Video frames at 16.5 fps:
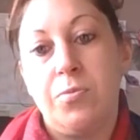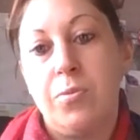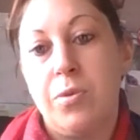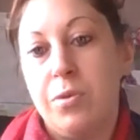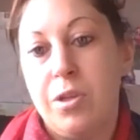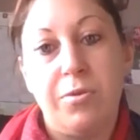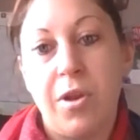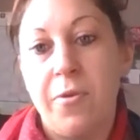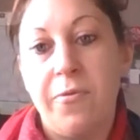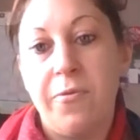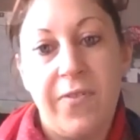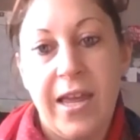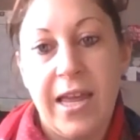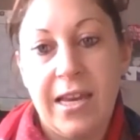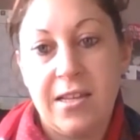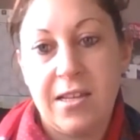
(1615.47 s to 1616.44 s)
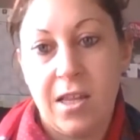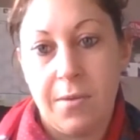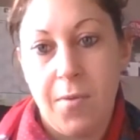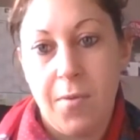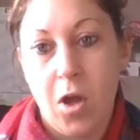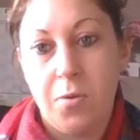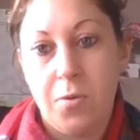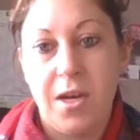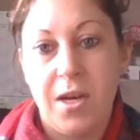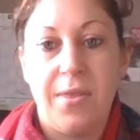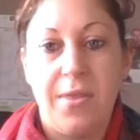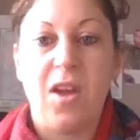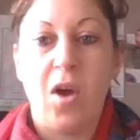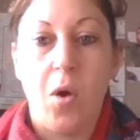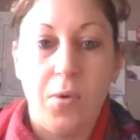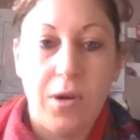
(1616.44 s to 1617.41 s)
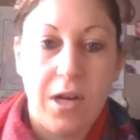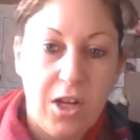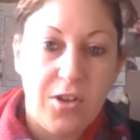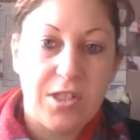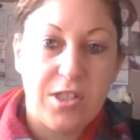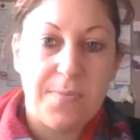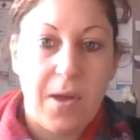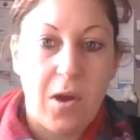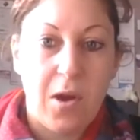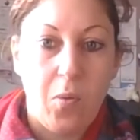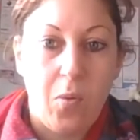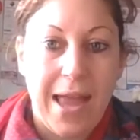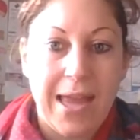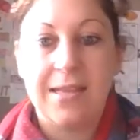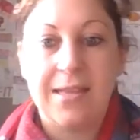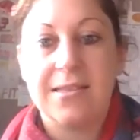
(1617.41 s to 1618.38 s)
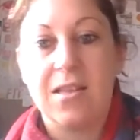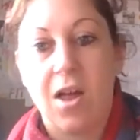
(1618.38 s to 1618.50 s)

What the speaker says: don't fit in at the moment, you think, oh, when I lose a bit of weight,